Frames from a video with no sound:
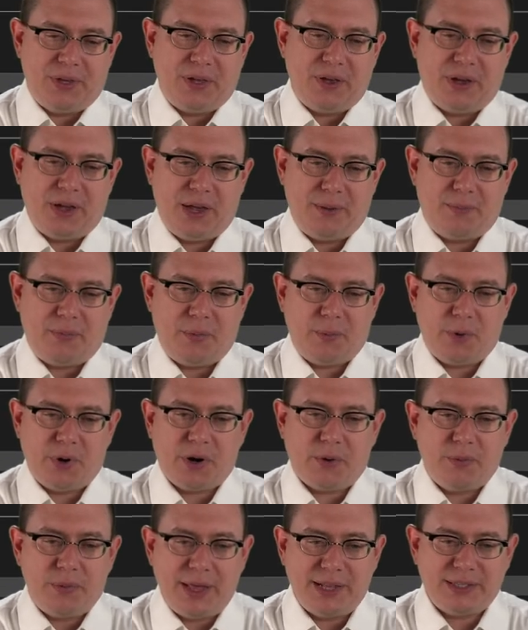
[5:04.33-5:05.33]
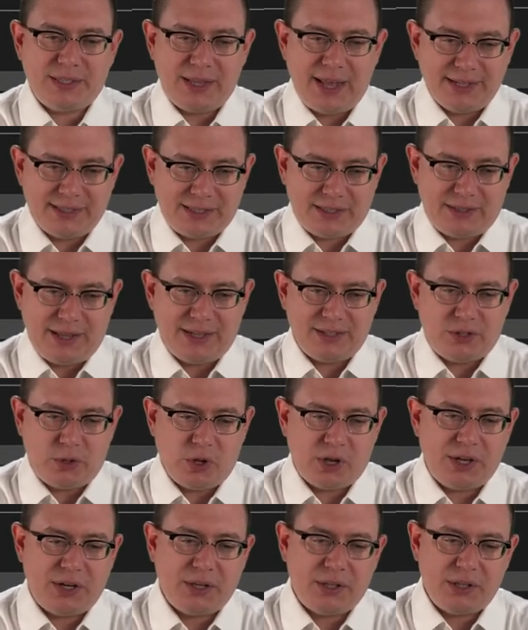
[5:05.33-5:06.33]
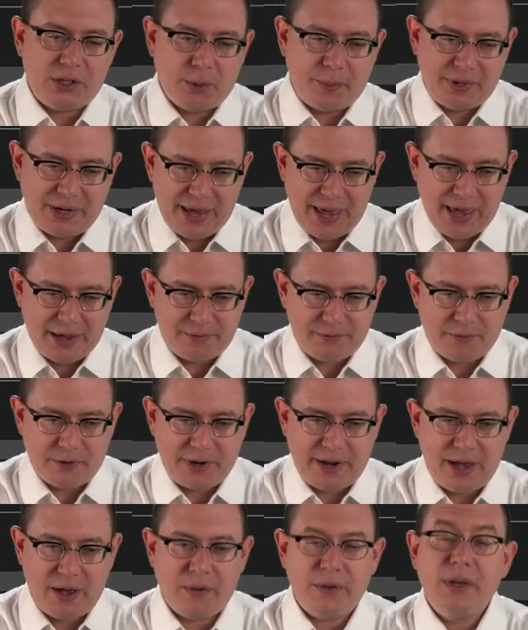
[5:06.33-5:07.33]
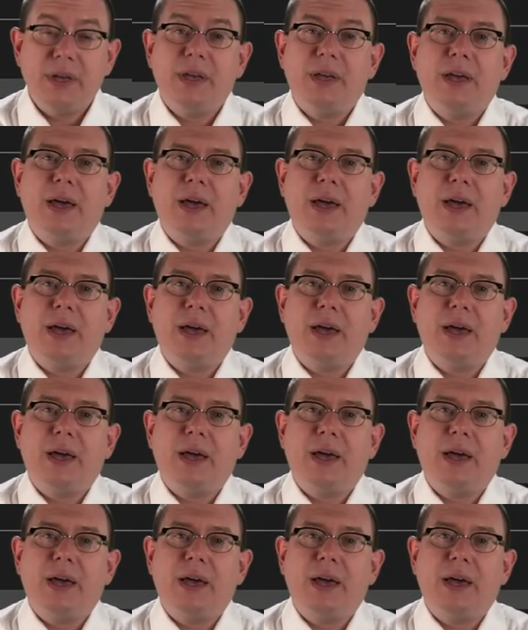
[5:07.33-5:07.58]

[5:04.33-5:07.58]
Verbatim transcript: Okay, but we're that's that's that's looking a little bit ahead for now.